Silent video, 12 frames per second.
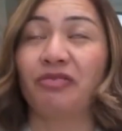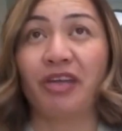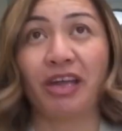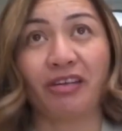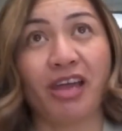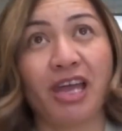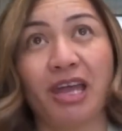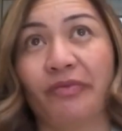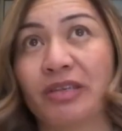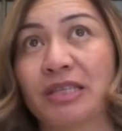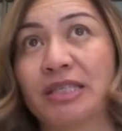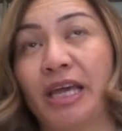In fact, I
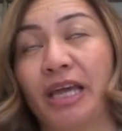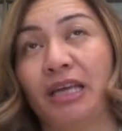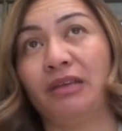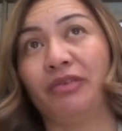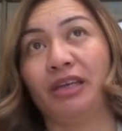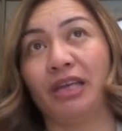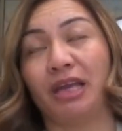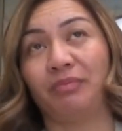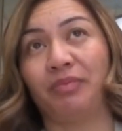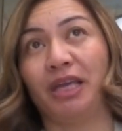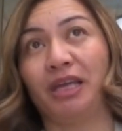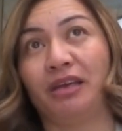have to say, living
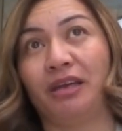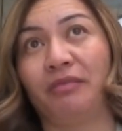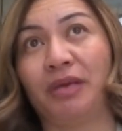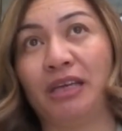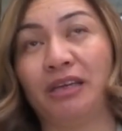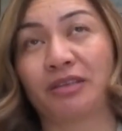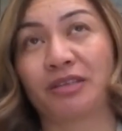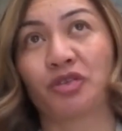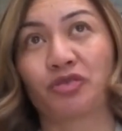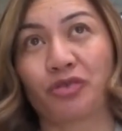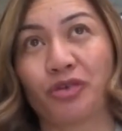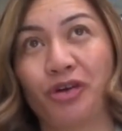and being a
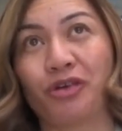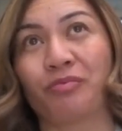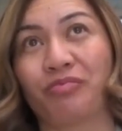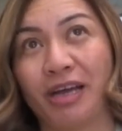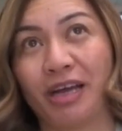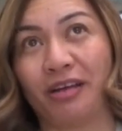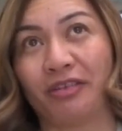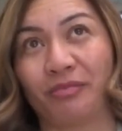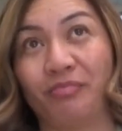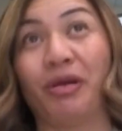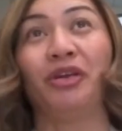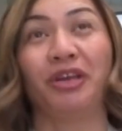strong,
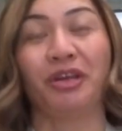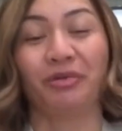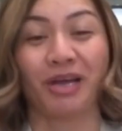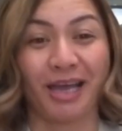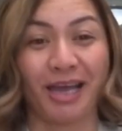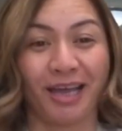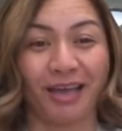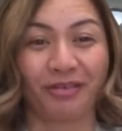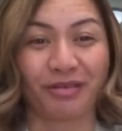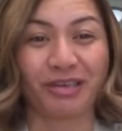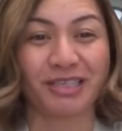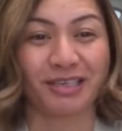proud Manurewa
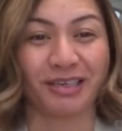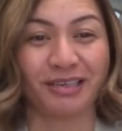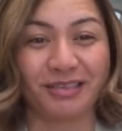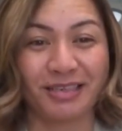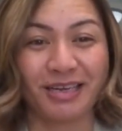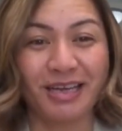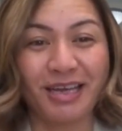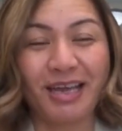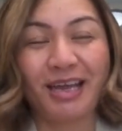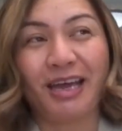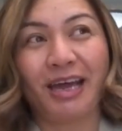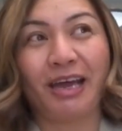hard resident
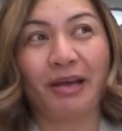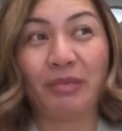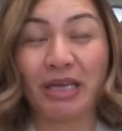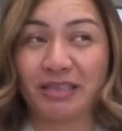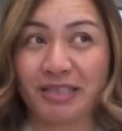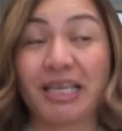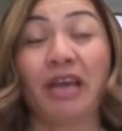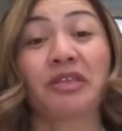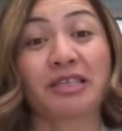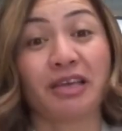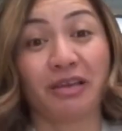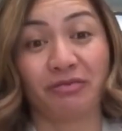and
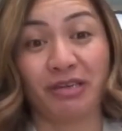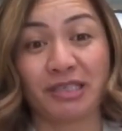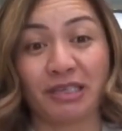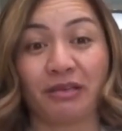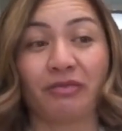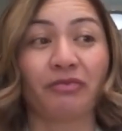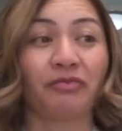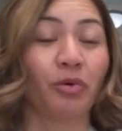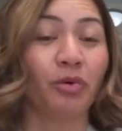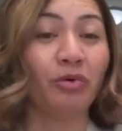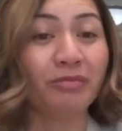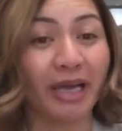Southside resident
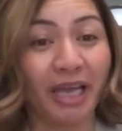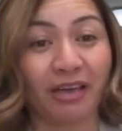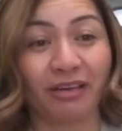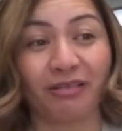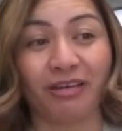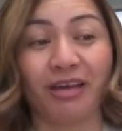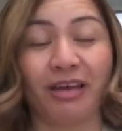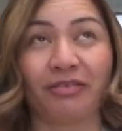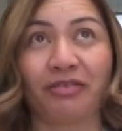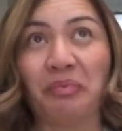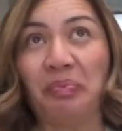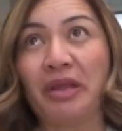for all my adult
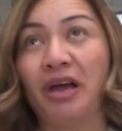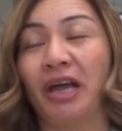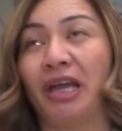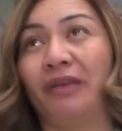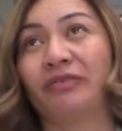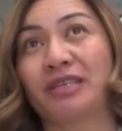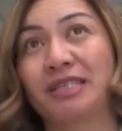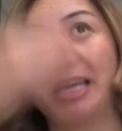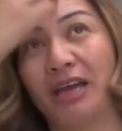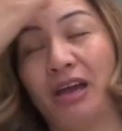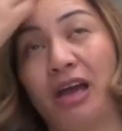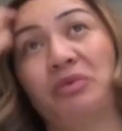life, I have to
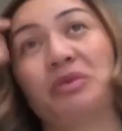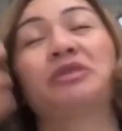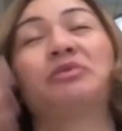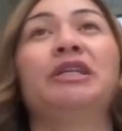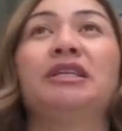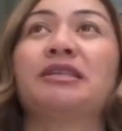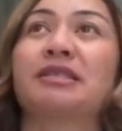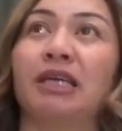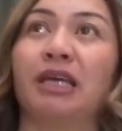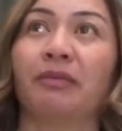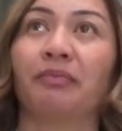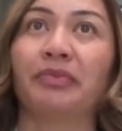say I was
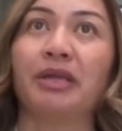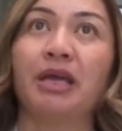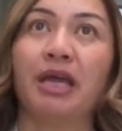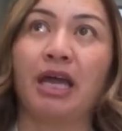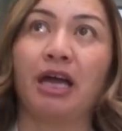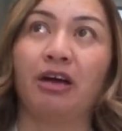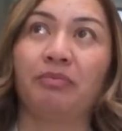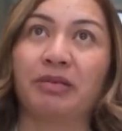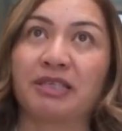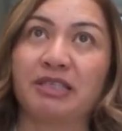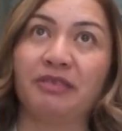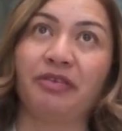witnessing our
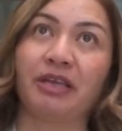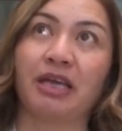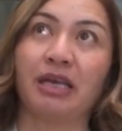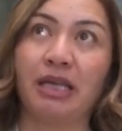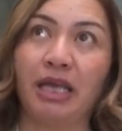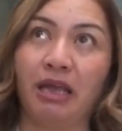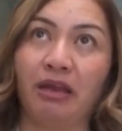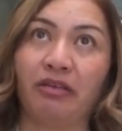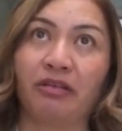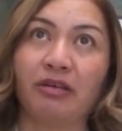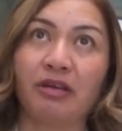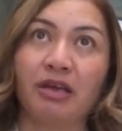Pacifica-led
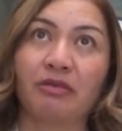